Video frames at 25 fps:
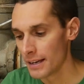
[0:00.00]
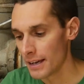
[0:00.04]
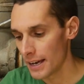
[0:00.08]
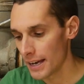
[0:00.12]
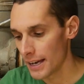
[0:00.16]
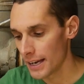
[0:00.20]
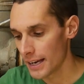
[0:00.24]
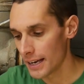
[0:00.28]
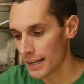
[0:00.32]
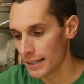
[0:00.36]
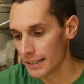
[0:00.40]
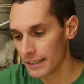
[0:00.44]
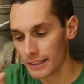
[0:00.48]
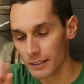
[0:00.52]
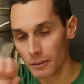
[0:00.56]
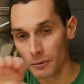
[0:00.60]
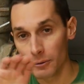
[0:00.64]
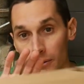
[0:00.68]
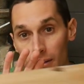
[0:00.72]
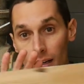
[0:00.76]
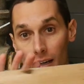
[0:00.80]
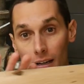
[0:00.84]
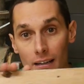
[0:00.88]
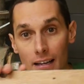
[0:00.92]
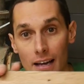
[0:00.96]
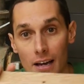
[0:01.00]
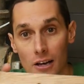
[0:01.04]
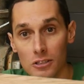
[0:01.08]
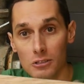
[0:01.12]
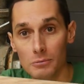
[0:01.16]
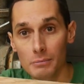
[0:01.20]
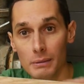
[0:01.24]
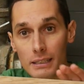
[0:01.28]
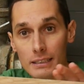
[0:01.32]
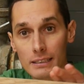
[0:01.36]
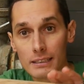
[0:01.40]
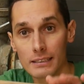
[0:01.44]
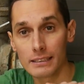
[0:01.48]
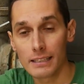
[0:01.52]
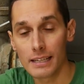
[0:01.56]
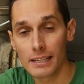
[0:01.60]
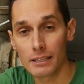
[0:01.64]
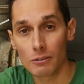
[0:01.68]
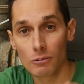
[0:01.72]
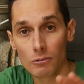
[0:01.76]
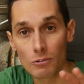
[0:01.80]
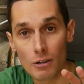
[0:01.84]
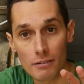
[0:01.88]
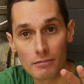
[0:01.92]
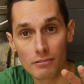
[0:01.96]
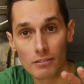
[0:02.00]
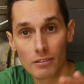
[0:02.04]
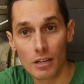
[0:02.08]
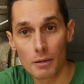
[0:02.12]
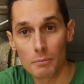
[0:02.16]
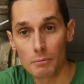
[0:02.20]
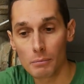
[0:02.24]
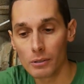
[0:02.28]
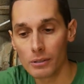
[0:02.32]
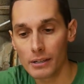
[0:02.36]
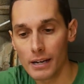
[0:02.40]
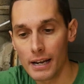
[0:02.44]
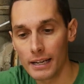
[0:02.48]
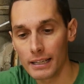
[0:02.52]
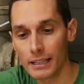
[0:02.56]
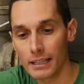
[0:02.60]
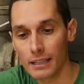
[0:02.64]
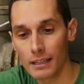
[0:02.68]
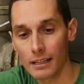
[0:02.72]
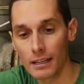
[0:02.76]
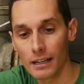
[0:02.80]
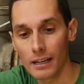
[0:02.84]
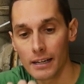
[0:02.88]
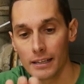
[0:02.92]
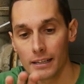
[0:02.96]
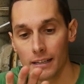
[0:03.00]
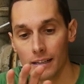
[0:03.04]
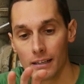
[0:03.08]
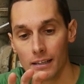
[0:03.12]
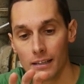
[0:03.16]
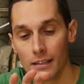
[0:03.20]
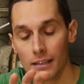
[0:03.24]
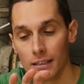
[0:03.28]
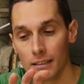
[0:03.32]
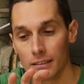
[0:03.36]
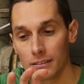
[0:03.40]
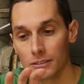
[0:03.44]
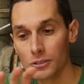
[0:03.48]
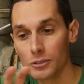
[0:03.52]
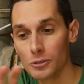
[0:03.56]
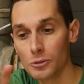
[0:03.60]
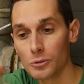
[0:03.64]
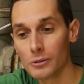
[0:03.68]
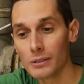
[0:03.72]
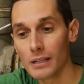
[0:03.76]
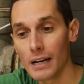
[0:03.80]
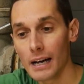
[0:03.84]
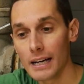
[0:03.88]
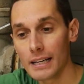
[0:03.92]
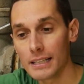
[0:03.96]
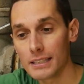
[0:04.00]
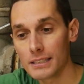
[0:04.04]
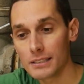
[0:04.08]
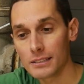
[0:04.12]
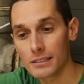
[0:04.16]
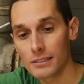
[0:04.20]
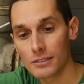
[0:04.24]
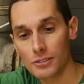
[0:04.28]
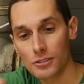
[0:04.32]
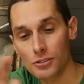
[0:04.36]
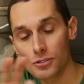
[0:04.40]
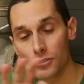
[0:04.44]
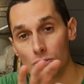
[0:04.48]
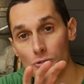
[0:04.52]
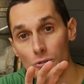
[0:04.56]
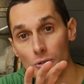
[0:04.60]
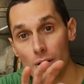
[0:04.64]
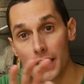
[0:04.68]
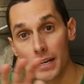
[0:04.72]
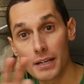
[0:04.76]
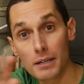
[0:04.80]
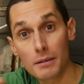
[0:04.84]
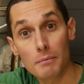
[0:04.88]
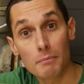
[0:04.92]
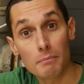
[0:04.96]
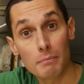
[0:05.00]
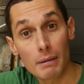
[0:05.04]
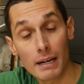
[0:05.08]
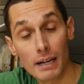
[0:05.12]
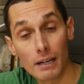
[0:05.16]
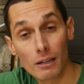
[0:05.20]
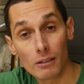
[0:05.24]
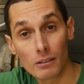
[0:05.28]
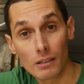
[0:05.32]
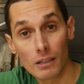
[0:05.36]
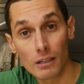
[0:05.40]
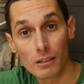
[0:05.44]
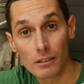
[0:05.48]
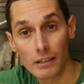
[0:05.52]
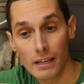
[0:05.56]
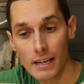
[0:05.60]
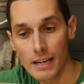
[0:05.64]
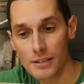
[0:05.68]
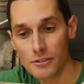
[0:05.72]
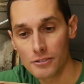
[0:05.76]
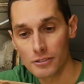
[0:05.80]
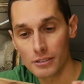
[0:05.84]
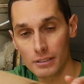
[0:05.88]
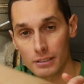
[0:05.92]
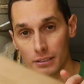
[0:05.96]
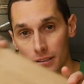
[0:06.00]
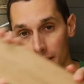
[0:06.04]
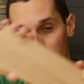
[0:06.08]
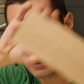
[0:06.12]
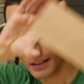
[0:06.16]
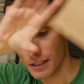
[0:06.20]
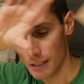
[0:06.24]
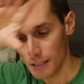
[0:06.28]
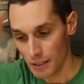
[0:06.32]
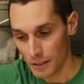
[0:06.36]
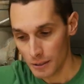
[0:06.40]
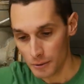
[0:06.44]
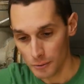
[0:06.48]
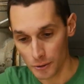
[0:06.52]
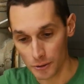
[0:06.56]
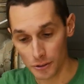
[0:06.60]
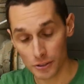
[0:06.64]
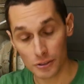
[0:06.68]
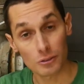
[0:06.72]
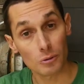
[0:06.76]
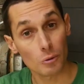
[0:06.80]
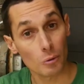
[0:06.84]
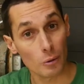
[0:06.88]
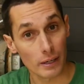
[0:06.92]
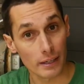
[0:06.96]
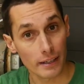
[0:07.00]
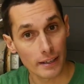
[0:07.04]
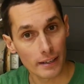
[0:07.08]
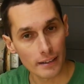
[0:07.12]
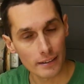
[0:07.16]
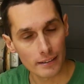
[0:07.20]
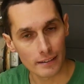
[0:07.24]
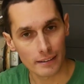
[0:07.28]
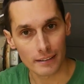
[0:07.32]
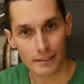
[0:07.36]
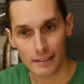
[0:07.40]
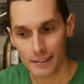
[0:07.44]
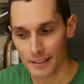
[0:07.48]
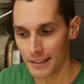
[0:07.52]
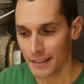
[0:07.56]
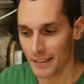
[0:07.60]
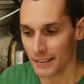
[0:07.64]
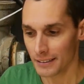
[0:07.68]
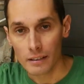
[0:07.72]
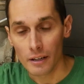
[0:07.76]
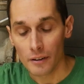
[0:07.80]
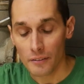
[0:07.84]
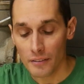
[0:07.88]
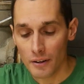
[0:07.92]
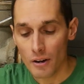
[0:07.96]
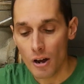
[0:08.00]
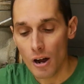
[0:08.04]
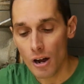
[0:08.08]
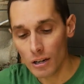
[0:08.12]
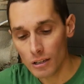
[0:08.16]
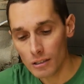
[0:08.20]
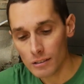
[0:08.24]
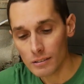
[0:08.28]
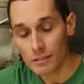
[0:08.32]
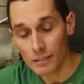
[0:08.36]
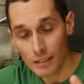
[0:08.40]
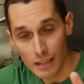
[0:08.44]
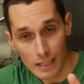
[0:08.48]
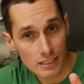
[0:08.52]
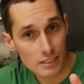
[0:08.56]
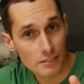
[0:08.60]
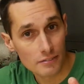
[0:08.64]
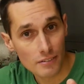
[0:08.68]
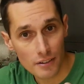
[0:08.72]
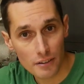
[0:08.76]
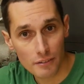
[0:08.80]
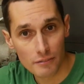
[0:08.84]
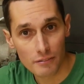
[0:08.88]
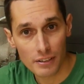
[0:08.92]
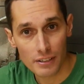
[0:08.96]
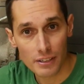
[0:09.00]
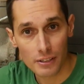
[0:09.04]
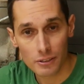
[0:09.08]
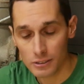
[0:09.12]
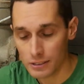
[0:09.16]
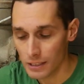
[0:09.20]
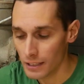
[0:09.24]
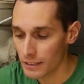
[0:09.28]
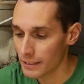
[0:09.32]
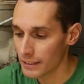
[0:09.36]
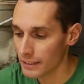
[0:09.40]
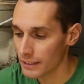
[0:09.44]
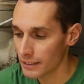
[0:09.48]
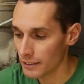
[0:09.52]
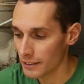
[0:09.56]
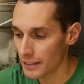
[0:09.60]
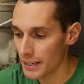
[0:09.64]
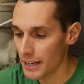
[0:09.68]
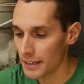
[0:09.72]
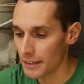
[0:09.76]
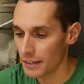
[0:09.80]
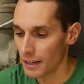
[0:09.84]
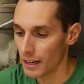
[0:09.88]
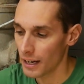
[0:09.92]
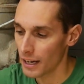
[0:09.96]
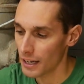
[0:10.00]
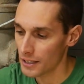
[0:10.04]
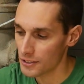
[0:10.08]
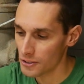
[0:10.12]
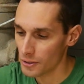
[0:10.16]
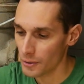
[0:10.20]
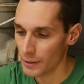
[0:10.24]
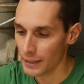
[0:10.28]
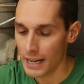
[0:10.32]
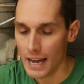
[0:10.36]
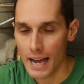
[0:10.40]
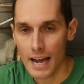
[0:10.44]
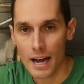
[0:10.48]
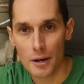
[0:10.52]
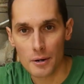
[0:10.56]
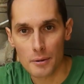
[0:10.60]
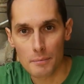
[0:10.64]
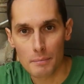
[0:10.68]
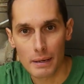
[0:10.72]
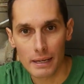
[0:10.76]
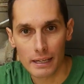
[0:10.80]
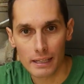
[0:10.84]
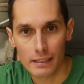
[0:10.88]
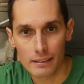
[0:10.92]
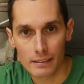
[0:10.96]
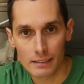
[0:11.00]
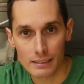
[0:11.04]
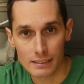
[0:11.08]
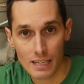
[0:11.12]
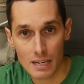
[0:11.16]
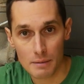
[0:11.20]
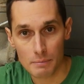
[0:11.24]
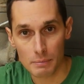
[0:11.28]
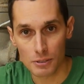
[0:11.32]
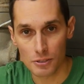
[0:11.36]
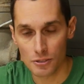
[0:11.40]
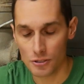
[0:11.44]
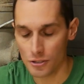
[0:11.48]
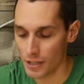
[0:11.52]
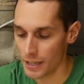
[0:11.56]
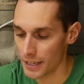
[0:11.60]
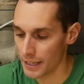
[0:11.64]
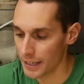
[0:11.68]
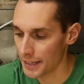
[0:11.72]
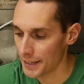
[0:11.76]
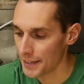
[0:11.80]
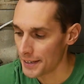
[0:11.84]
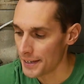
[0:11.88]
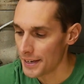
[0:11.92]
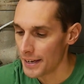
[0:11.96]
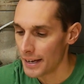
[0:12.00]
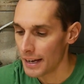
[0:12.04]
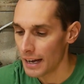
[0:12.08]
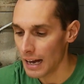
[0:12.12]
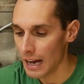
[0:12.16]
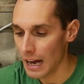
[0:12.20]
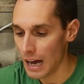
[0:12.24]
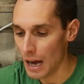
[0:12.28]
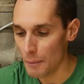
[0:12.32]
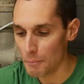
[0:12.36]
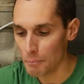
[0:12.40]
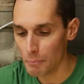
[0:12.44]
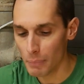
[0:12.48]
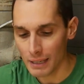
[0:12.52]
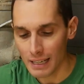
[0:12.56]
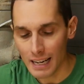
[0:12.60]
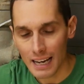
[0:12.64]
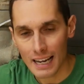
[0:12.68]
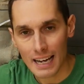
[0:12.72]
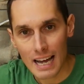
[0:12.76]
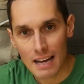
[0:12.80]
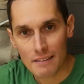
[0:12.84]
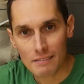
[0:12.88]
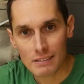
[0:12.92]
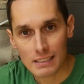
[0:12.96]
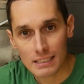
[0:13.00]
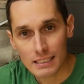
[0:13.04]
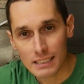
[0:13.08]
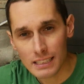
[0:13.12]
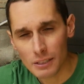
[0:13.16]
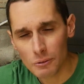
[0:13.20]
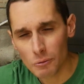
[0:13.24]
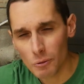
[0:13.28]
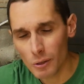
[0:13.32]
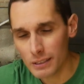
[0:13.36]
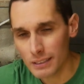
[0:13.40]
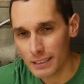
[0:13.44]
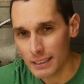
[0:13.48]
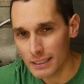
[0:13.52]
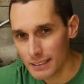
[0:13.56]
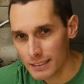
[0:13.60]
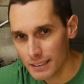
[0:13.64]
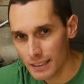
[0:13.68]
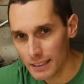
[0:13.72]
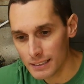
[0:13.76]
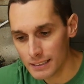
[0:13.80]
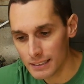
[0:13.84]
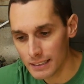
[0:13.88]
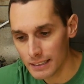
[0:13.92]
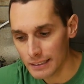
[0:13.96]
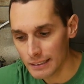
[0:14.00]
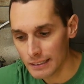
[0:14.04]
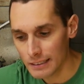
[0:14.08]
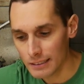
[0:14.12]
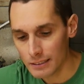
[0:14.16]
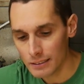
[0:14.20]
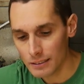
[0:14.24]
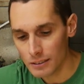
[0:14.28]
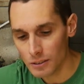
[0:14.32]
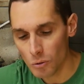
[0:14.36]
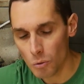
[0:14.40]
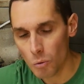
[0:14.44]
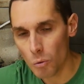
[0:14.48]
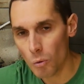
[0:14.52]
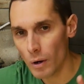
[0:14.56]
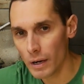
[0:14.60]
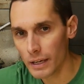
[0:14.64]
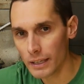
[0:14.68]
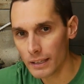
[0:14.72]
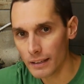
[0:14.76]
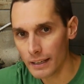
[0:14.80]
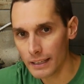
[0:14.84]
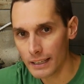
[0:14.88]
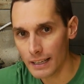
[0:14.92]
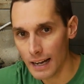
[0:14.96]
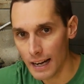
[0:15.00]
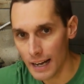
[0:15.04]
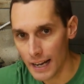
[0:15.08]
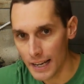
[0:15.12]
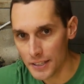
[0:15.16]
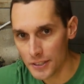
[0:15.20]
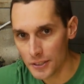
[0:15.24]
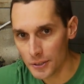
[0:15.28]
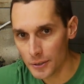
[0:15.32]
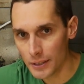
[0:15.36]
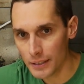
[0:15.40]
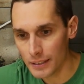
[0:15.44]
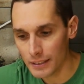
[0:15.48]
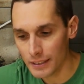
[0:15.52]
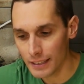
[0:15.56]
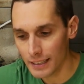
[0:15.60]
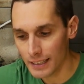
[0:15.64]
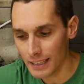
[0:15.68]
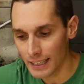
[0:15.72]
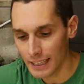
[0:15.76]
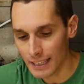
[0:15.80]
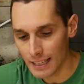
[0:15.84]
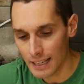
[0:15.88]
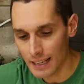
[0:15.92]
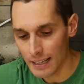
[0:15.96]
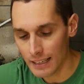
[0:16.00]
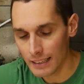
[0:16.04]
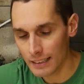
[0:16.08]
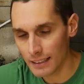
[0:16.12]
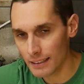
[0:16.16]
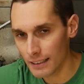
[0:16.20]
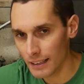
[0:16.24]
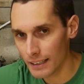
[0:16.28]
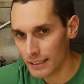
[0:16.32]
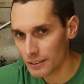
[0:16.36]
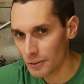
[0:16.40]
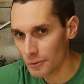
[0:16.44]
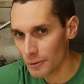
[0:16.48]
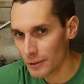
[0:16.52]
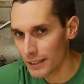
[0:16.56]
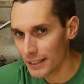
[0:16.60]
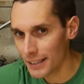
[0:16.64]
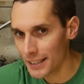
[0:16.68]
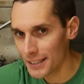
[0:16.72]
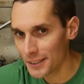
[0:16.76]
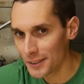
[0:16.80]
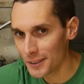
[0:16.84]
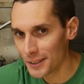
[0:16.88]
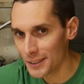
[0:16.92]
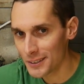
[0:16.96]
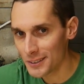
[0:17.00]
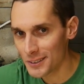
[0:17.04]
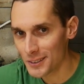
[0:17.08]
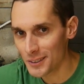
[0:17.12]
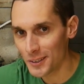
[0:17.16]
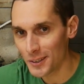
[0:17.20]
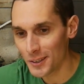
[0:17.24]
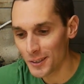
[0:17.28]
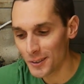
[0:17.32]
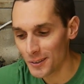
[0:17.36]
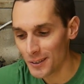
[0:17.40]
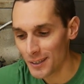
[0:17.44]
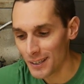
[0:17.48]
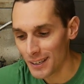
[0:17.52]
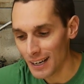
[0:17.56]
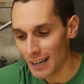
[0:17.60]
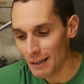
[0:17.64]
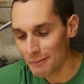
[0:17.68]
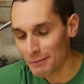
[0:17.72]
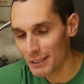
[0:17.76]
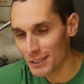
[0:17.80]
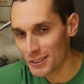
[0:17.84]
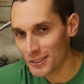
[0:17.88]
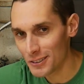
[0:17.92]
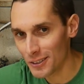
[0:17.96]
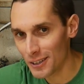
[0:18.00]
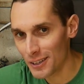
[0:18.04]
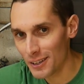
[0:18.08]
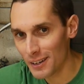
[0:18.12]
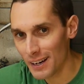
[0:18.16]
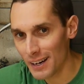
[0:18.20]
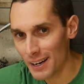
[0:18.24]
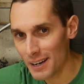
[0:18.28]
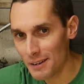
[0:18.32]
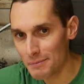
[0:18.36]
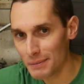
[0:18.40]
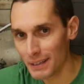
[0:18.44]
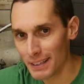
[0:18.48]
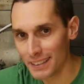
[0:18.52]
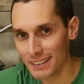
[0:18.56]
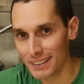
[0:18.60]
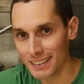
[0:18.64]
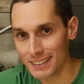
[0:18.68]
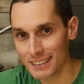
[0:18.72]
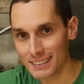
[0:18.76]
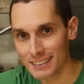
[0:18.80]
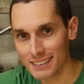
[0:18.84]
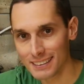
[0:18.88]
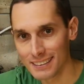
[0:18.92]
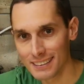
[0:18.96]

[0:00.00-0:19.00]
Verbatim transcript: And it allows me to take rough lumber and cut two nice straight parallel edges, which is quite handy. Now there are lots of other videos on the internet uh, showing how to make this type of jig, uh, but I haven't seen one that does it quite like I do it, and I kinda like the way I do it, so I'm gonna show you how I made this.